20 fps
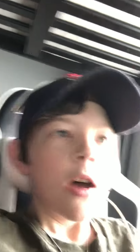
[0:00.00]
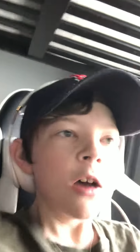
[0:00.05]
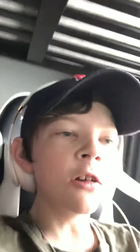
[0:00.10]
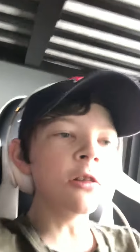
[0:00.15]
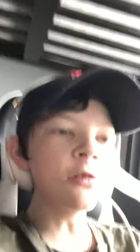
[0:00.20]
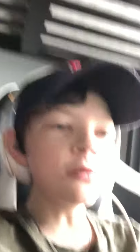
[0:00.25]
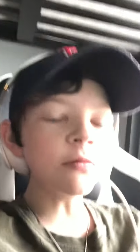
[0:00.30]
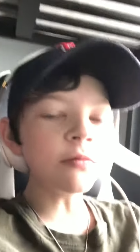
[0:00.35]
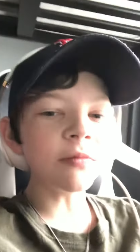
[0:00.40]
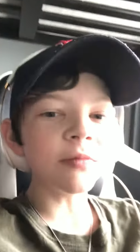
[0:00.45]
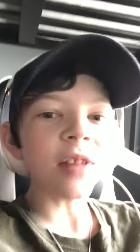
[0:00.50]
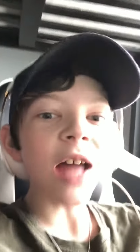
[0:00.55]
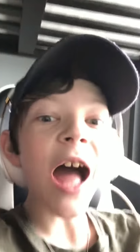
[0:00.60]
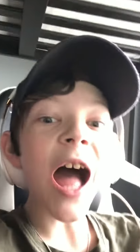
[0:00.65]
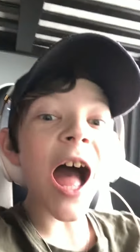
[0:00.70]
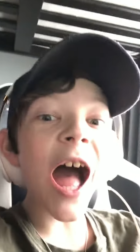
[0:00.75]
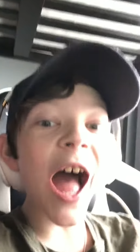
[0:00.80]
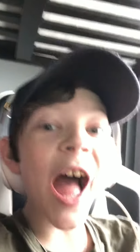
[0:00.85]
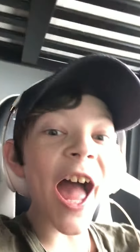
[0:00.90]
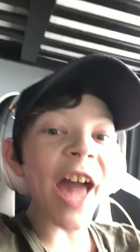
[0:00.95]

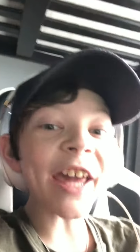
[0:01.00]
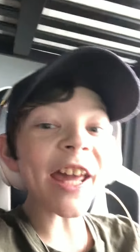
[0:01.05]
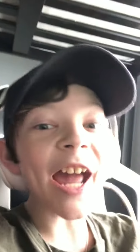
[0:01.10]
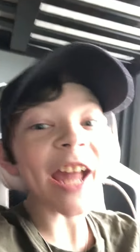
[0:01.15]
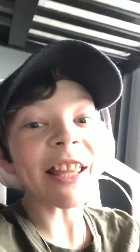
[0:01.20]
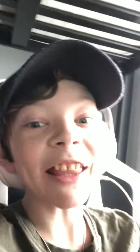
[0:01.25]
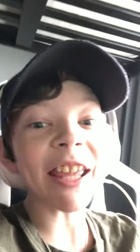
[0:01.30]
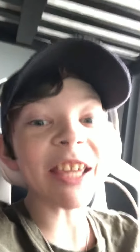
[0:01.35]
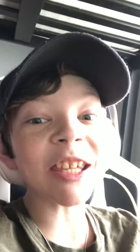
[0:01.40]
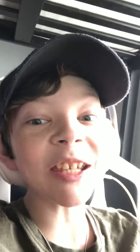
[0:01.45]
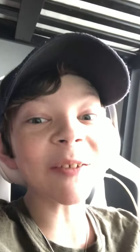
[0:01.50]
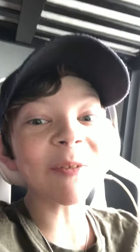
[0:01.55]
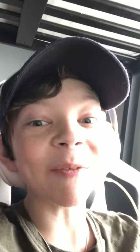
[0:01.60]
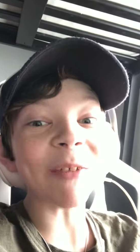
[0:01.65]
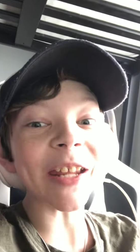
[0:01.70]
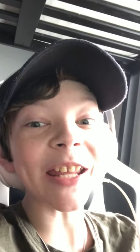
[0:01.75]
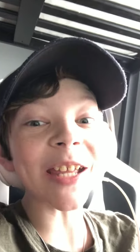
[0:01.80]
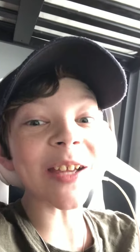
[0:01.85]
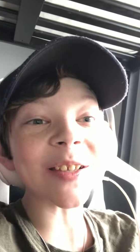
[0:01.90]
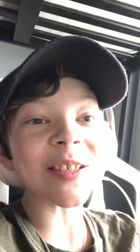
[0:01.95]
Hi, I like your
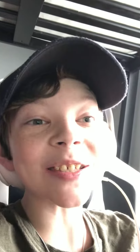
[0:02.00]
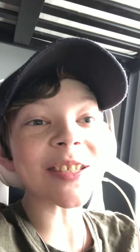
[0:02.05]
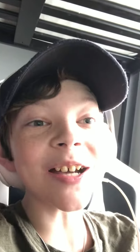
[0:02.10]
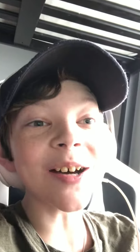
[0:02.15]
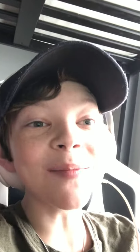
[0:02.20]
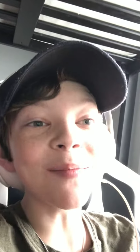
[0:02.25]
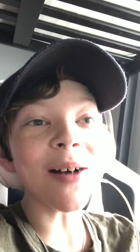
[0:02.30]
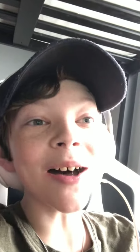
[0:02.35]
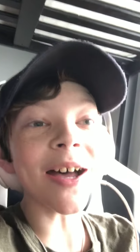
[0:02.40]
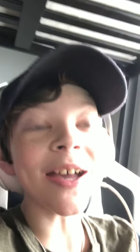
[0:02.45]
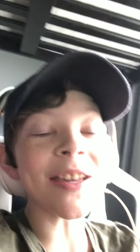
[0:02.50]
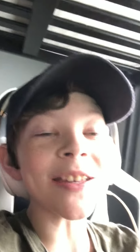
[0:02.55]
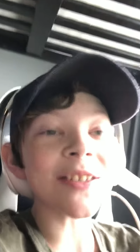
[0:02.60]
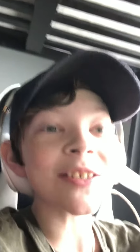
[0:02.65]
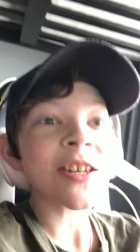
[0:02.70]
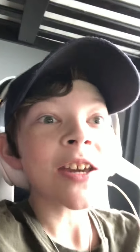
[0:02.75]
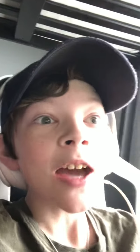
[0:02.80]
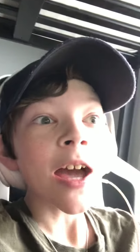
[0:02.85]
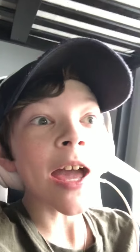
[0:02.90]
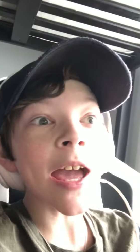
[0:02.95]
video so much.